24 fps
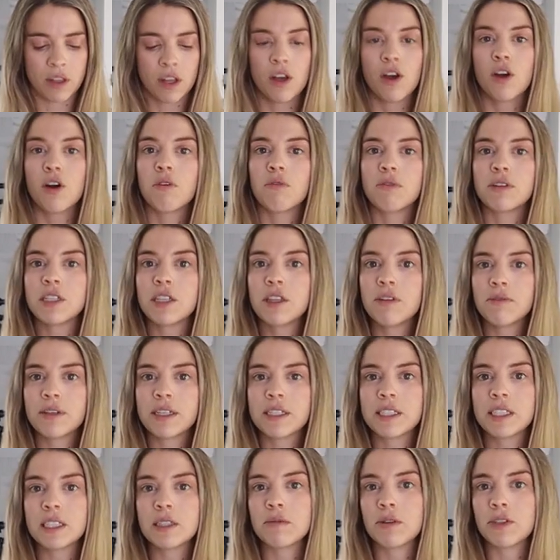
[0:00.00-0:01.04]
One of the
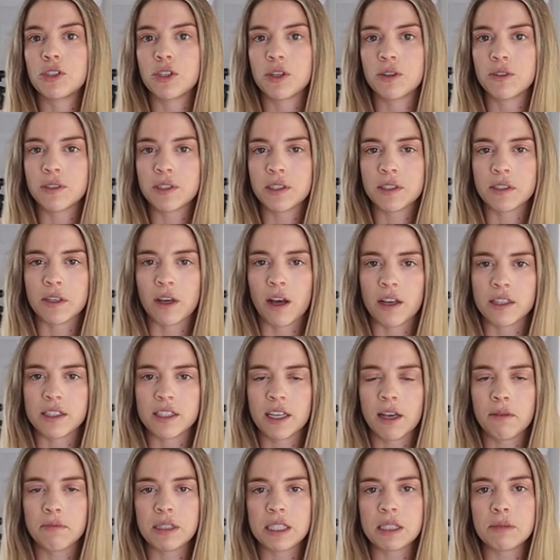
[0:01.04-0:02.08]
reasons we chose this concept
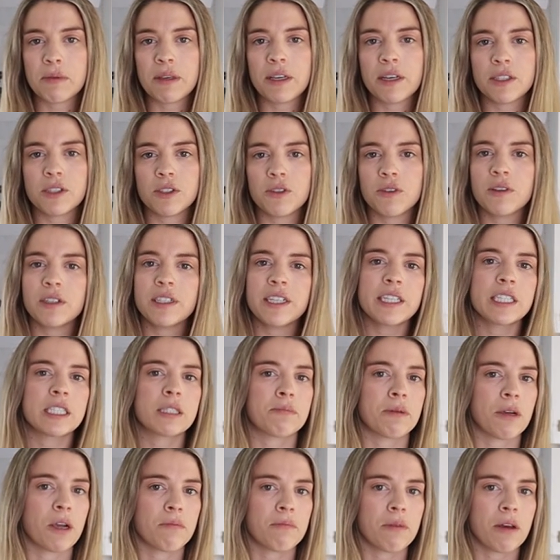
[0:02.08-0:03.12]
is because you can
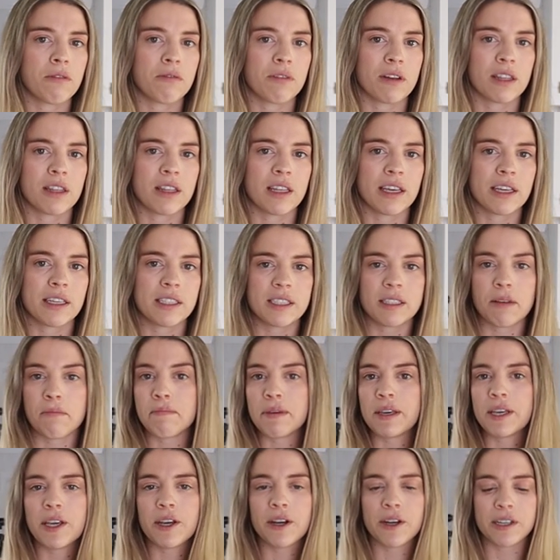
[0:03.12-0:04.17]
experiment with this and be
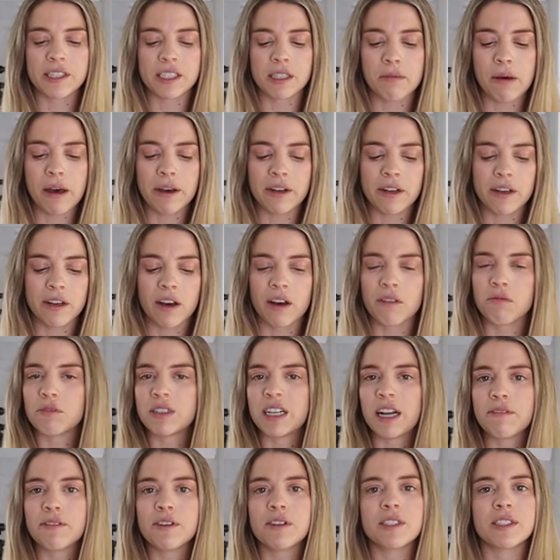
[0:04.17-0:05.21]
curious about it on
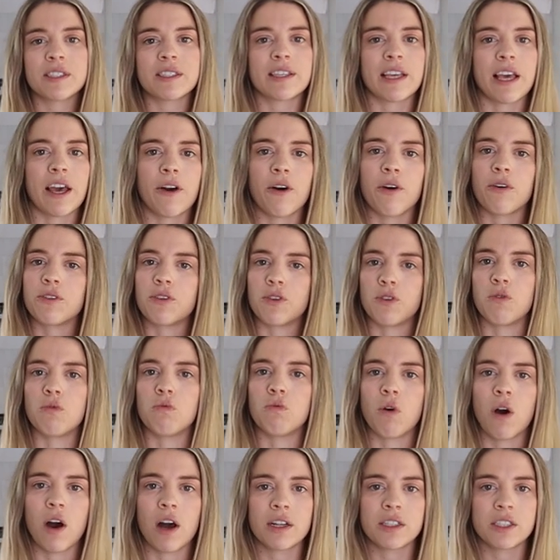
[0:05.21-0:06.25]
whatever scale you
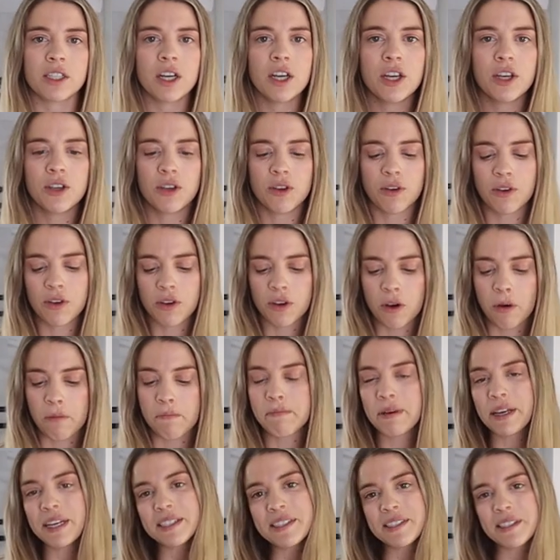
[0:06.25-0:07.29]
want. You can go
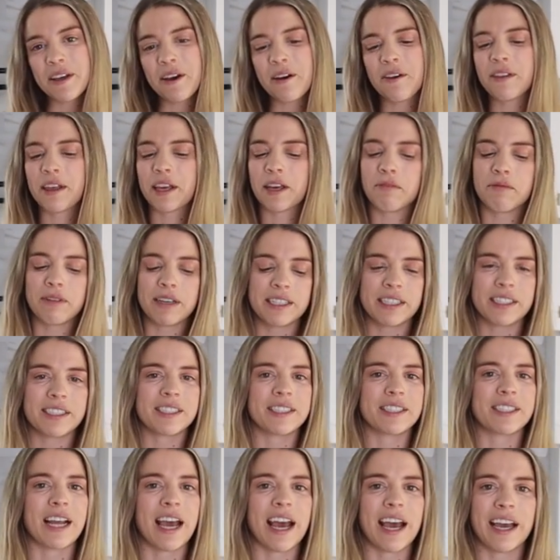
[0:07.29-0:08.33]
big scale like we did
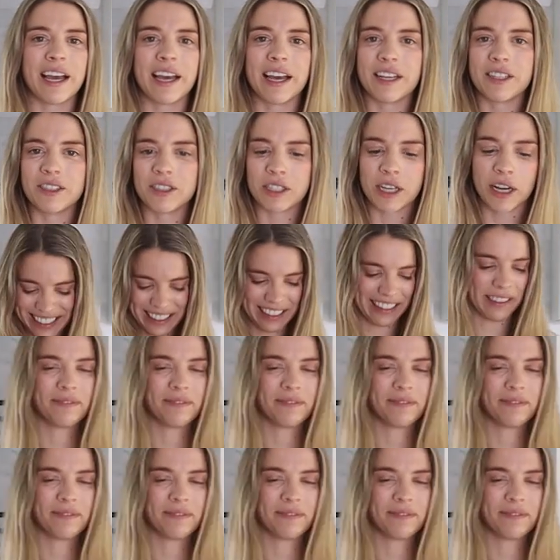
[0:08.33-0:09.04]
today and check out